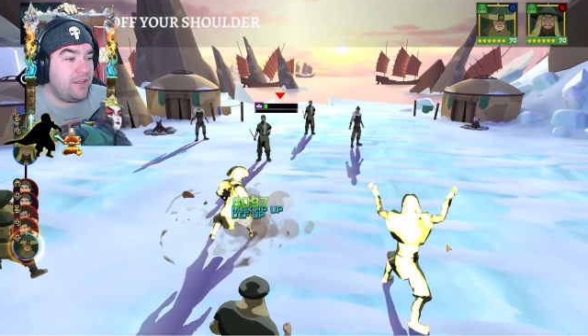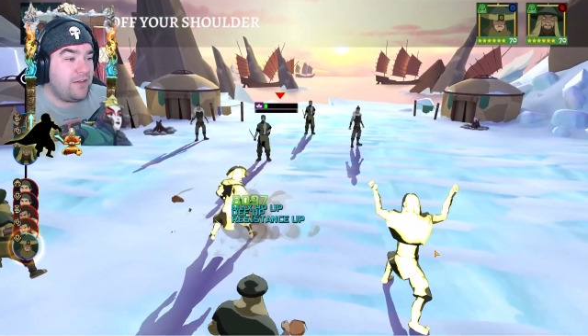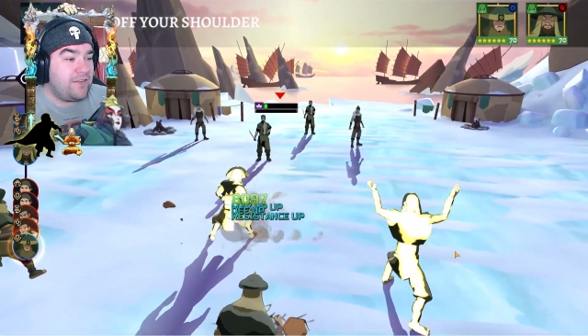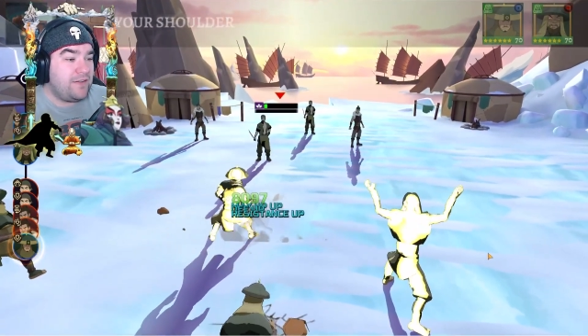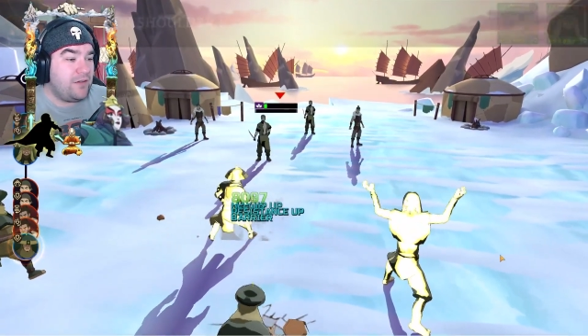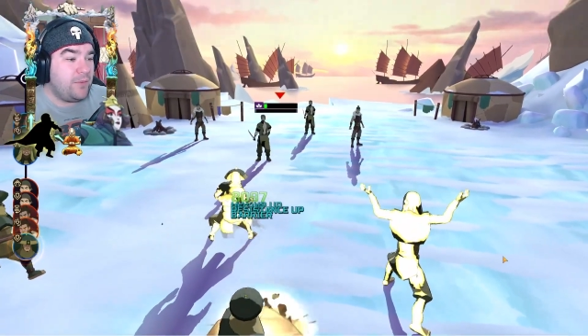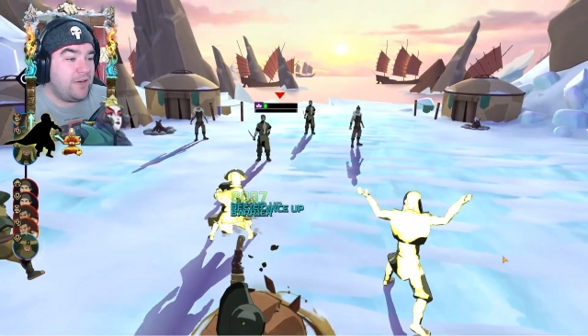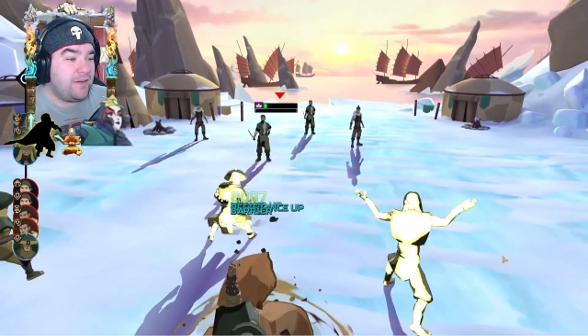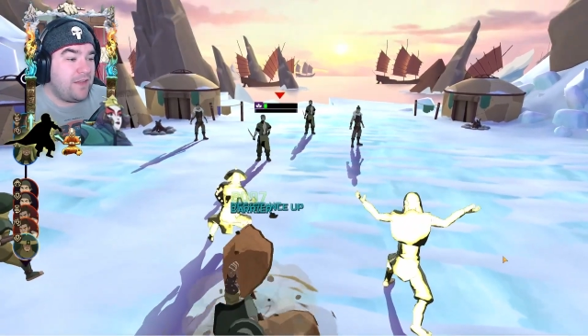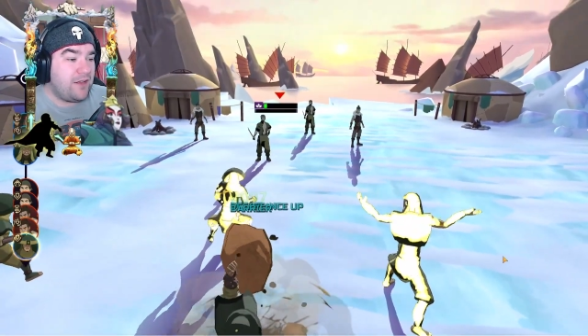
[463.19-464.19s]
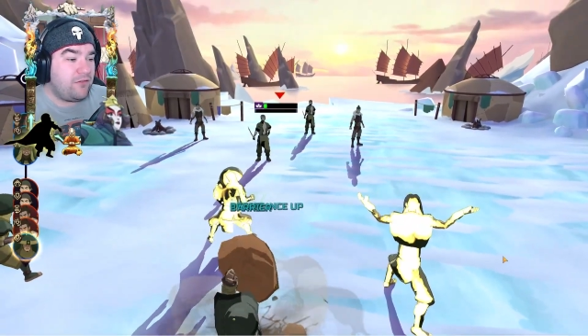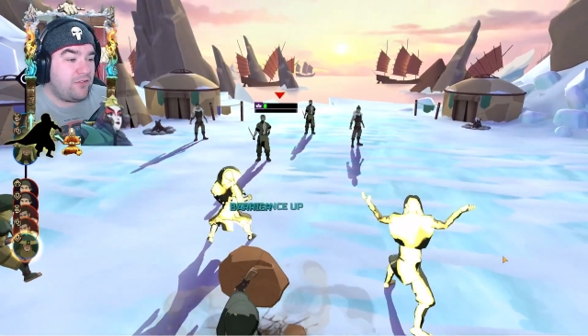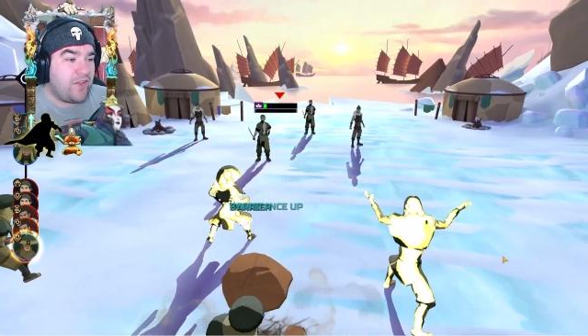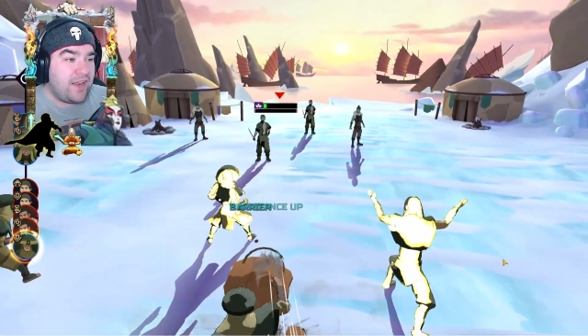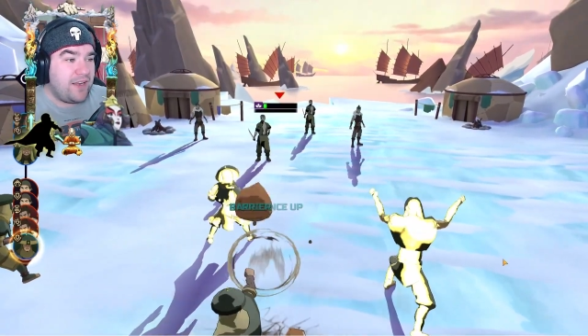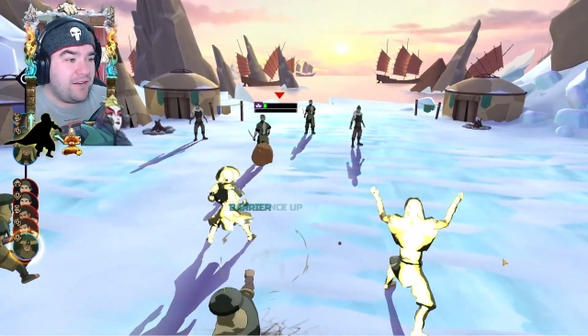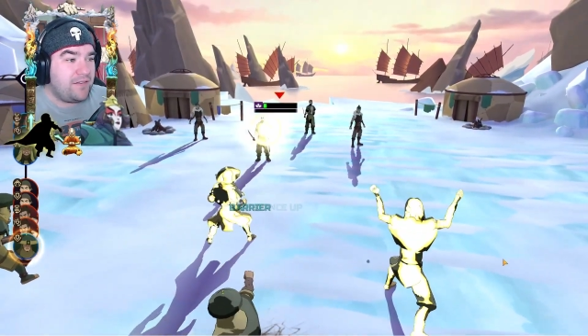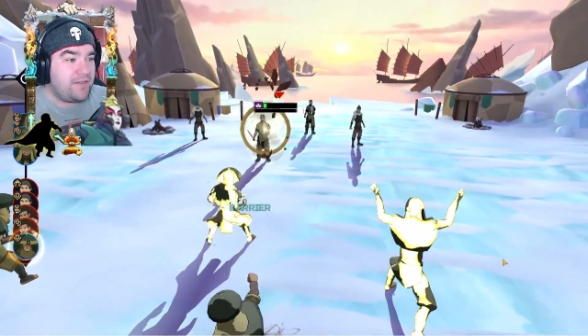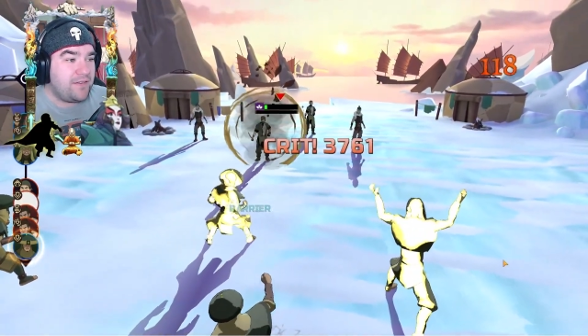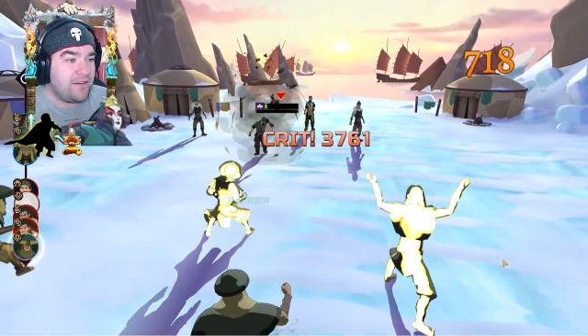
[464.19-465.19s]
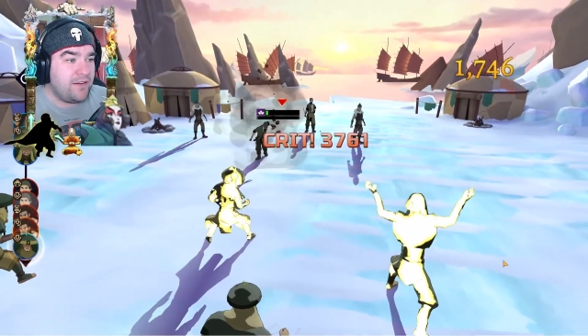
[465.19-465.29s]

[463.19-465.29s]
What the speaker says: Give us a little bit of extra tankiness.